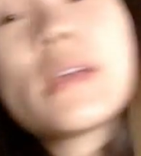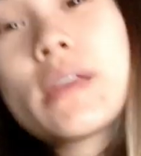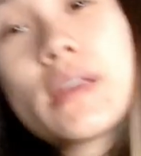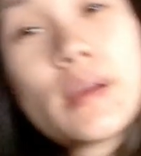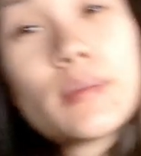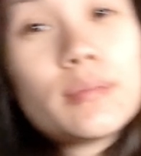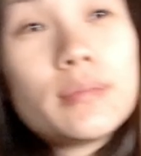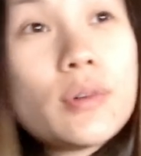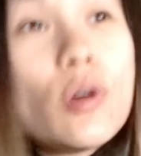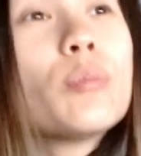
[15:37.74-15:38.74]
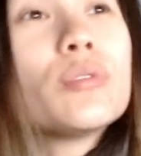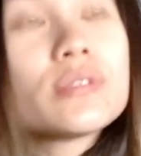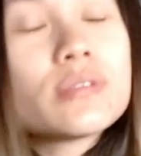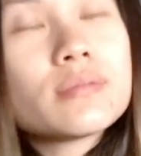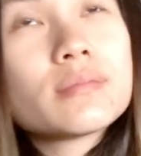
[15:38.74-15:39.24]
a.m.
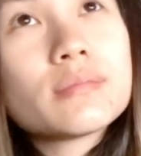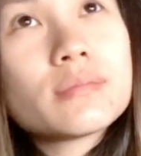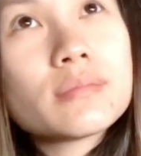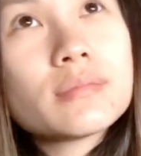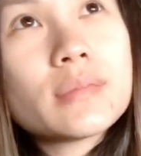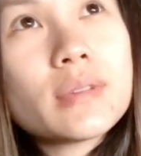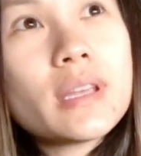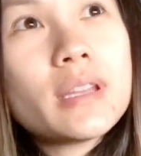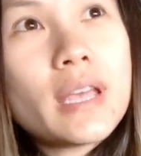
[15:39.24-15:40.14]
Almost in the